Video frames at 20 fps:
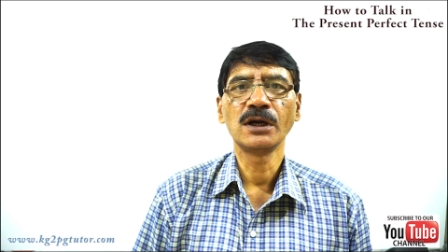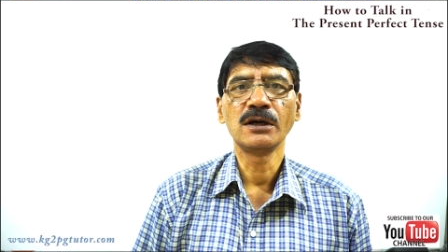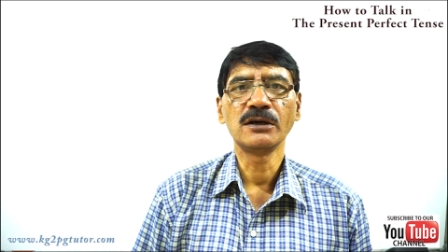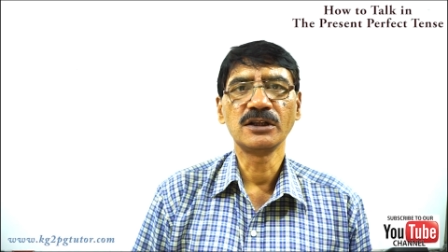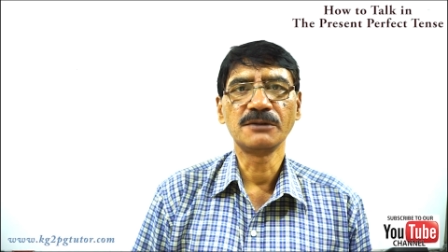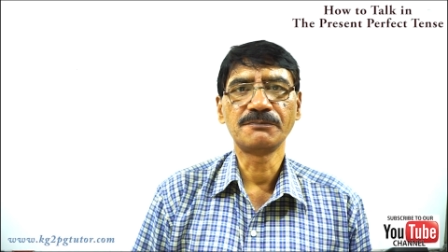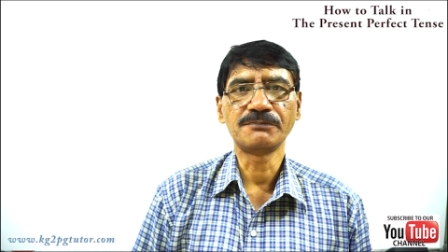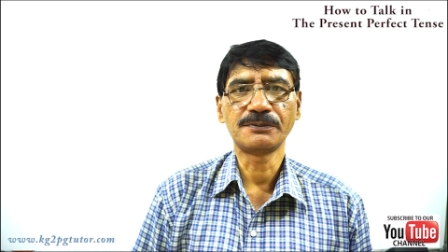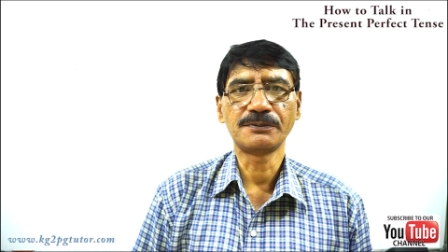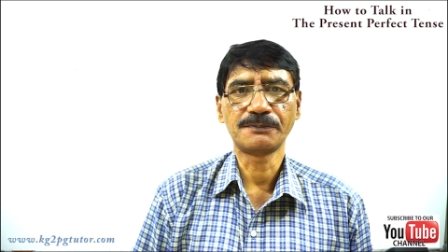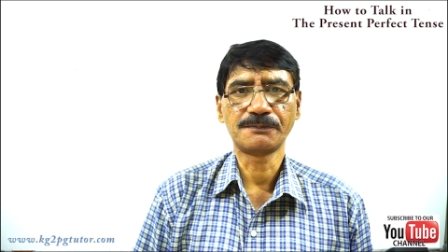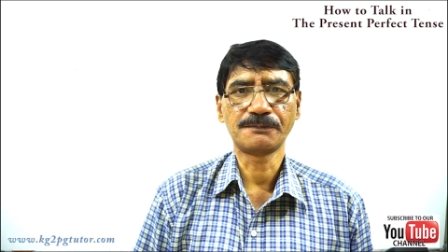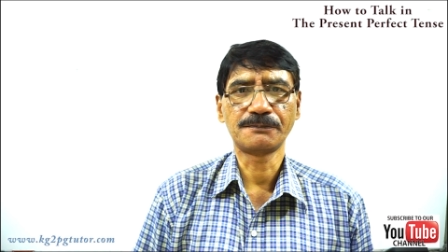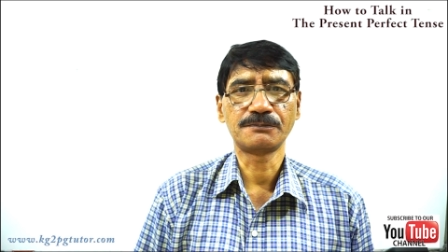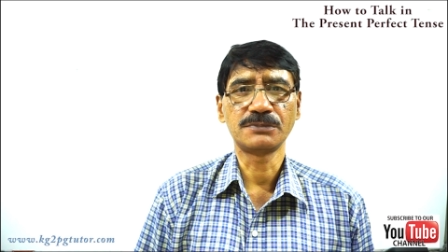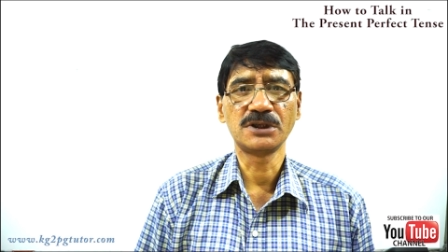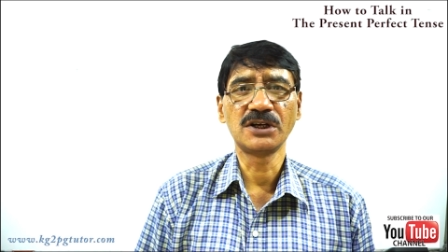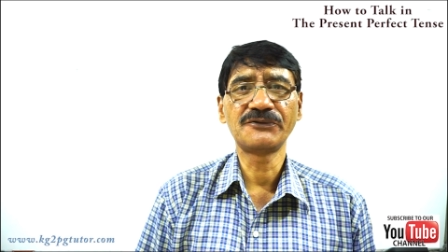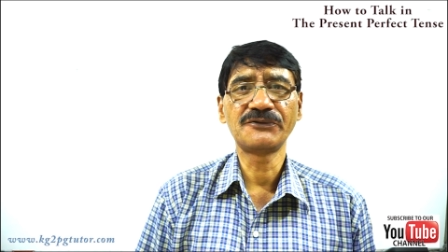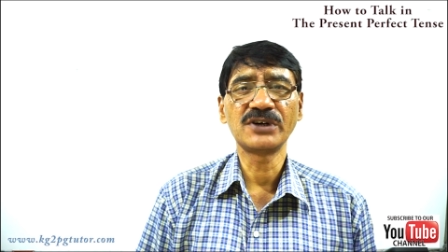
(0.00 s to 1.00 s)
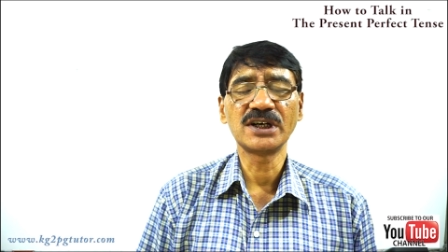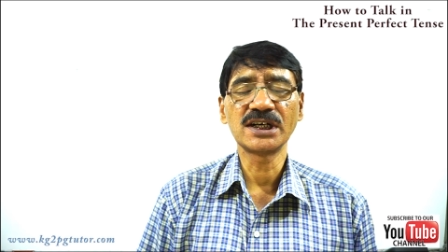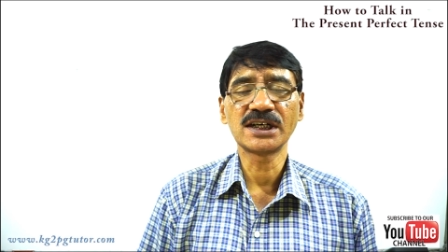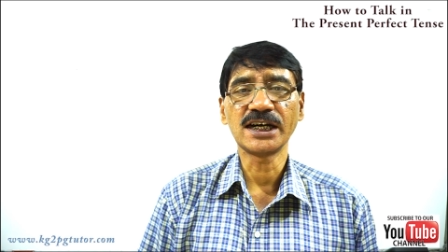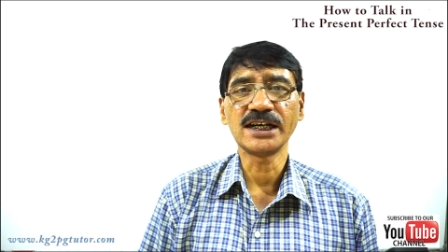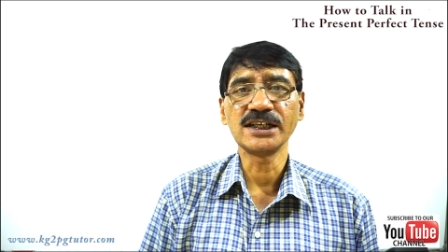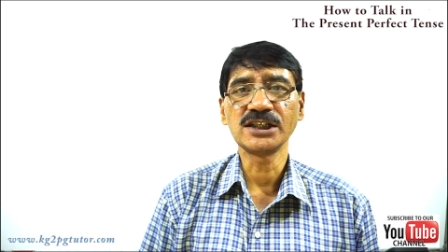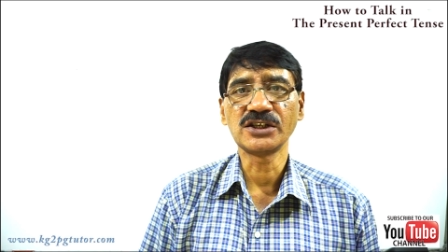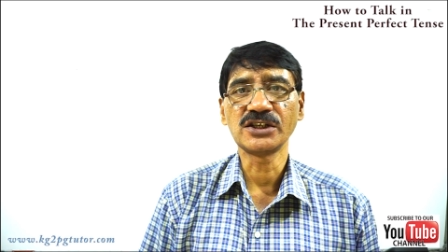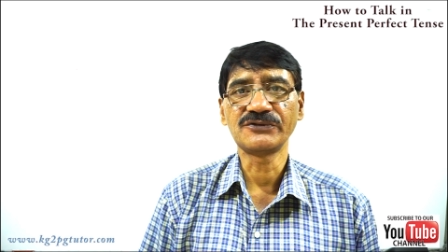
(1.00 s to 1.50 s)
the different
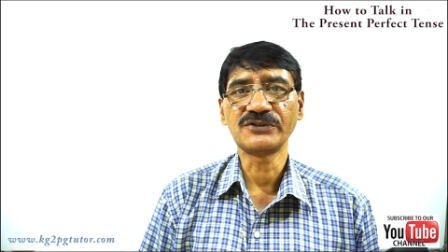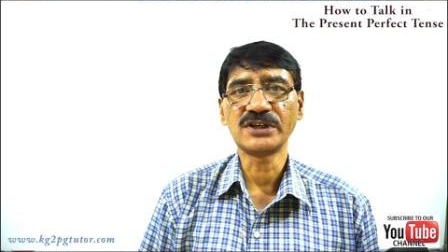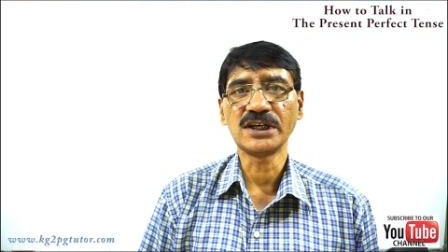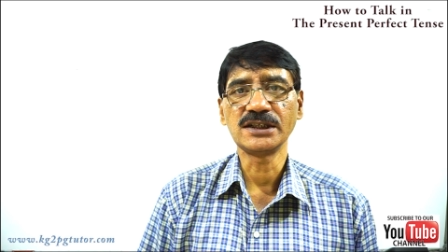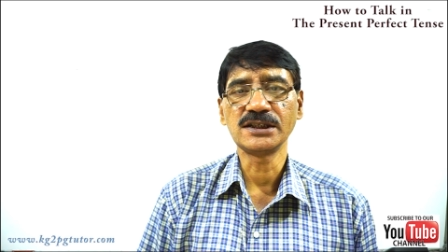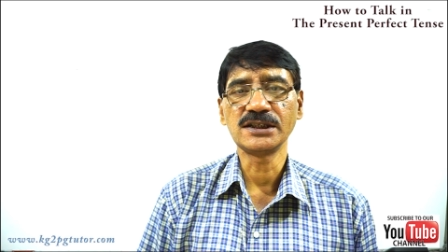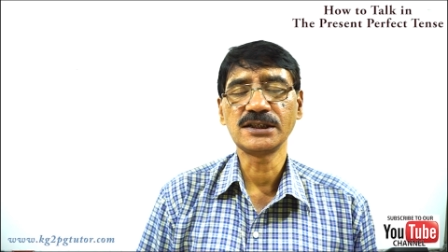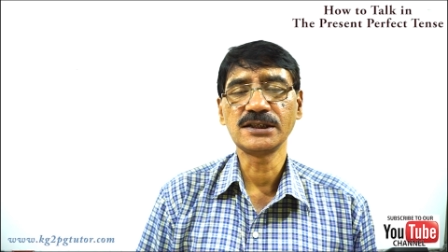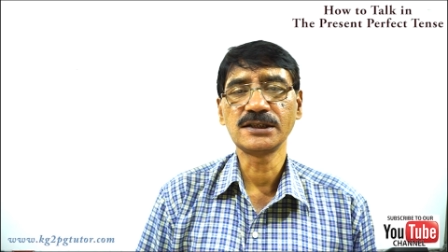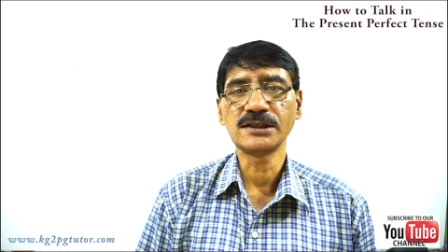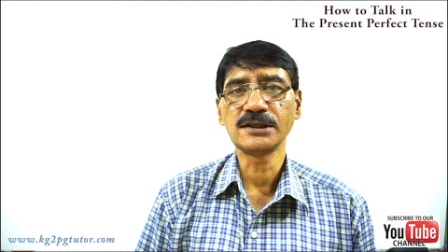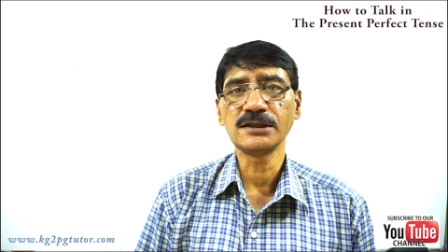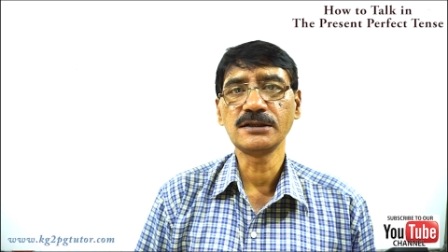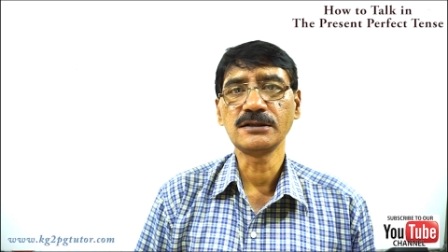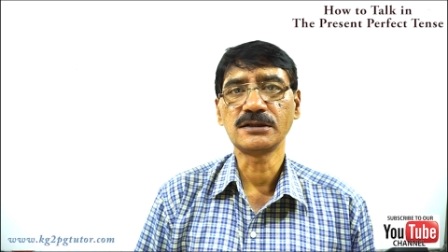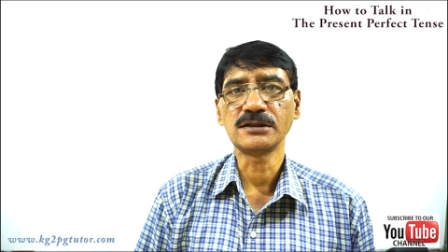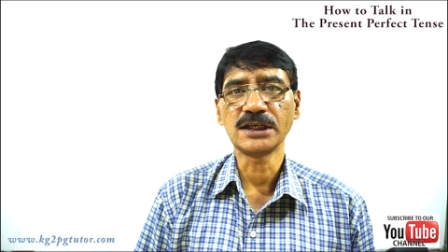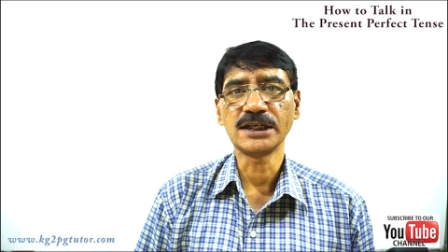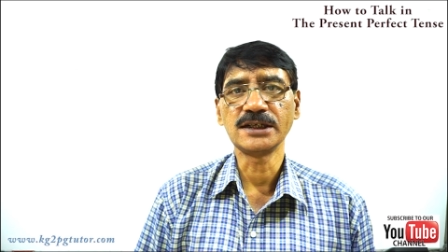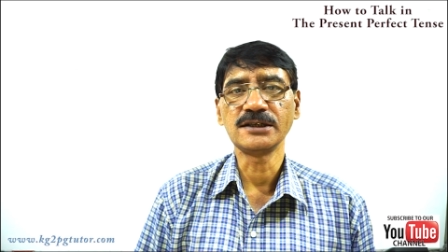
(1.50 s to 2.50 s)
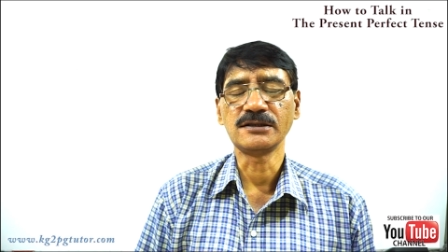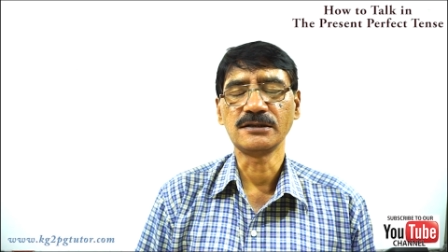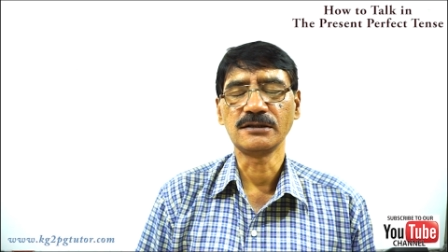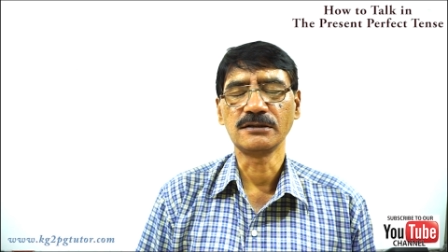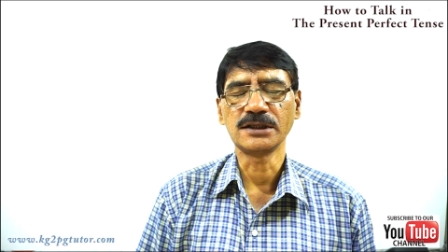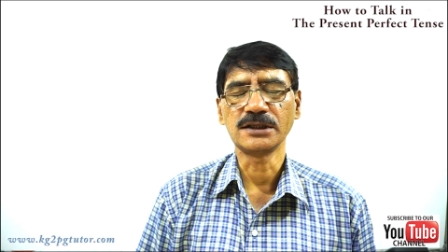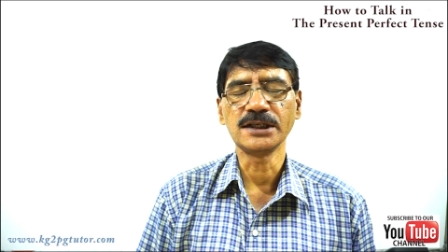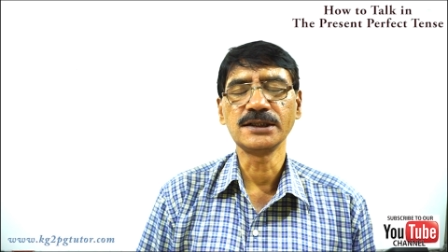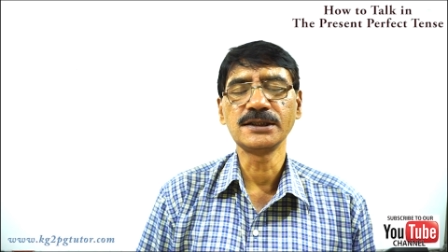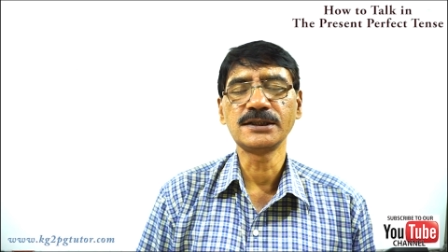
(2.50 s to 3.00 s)
kinds of
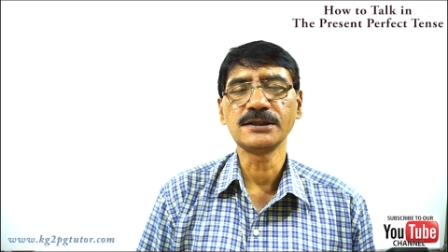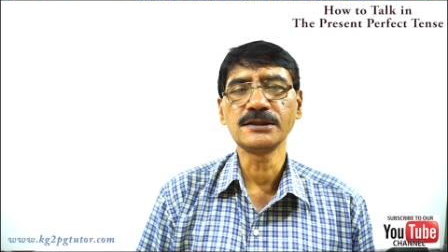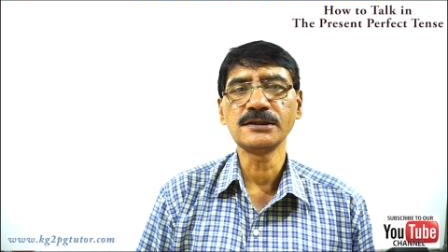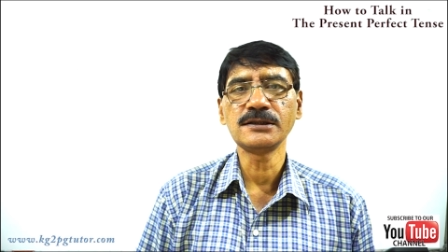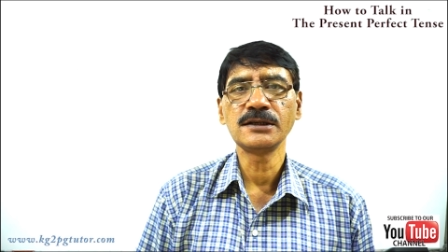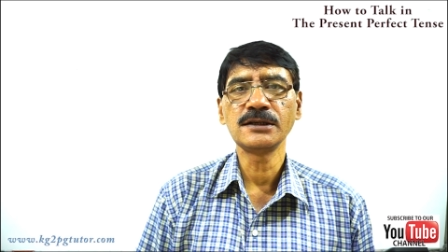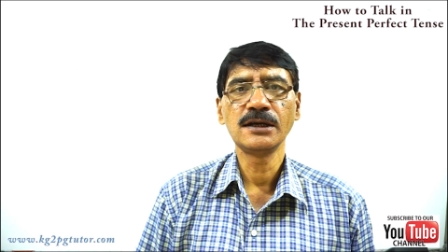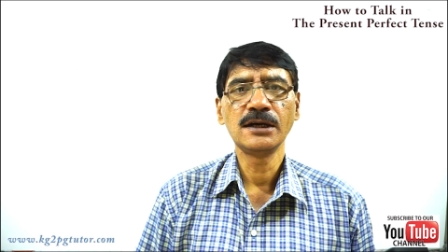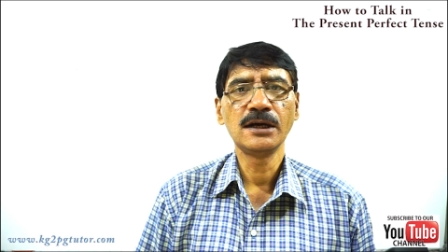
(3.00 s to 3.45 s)
tenses